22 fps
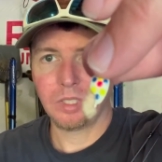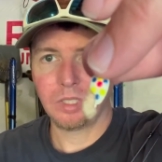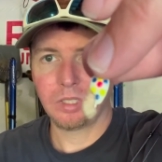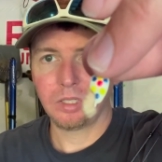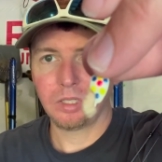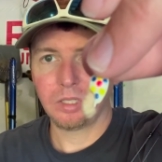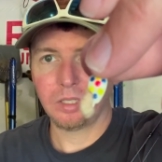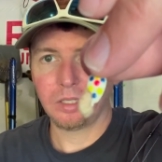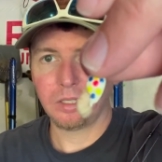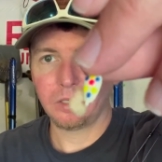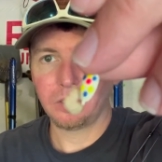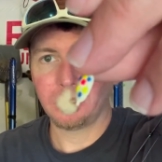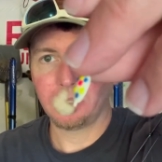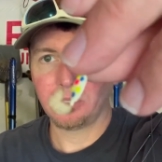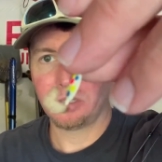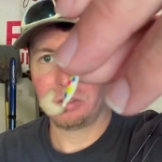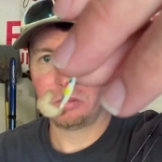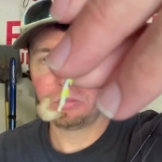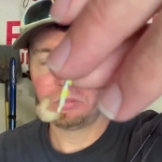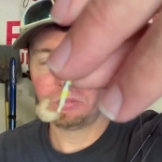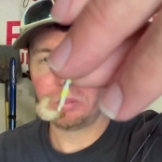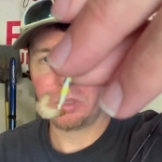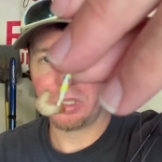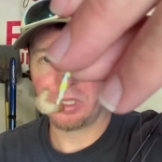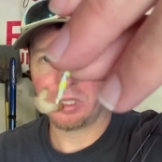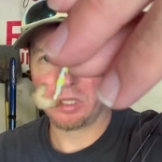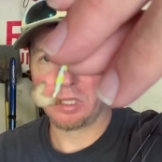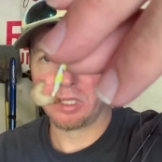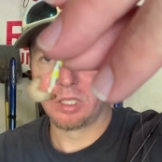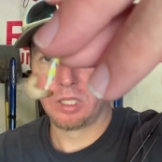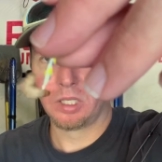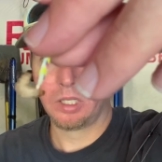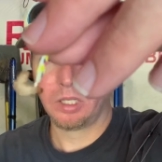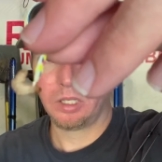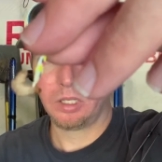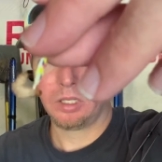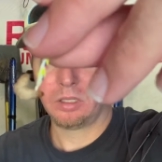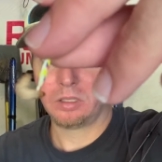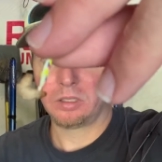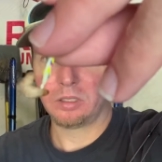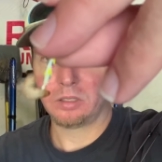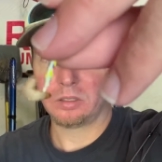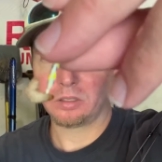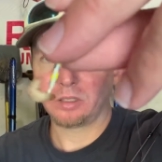there. But
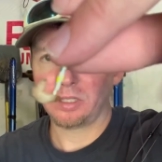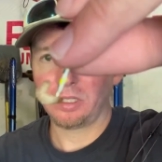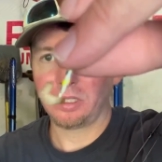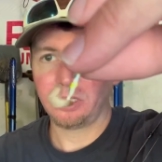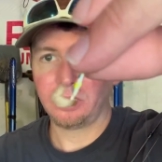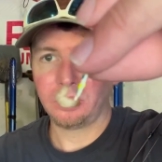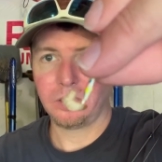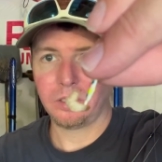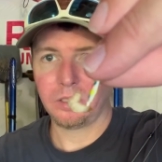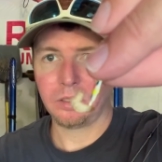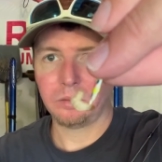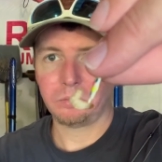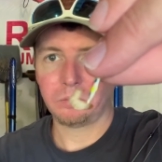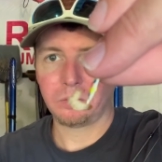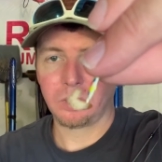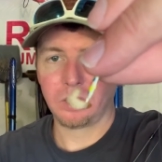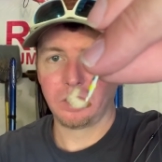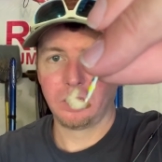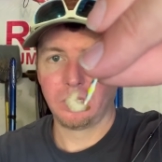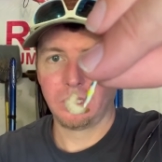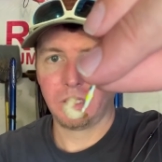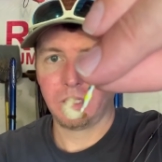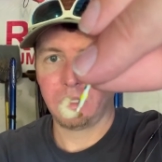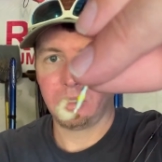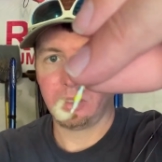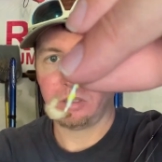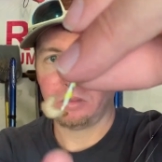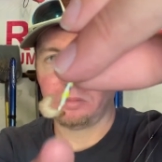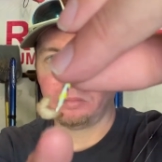another key tip is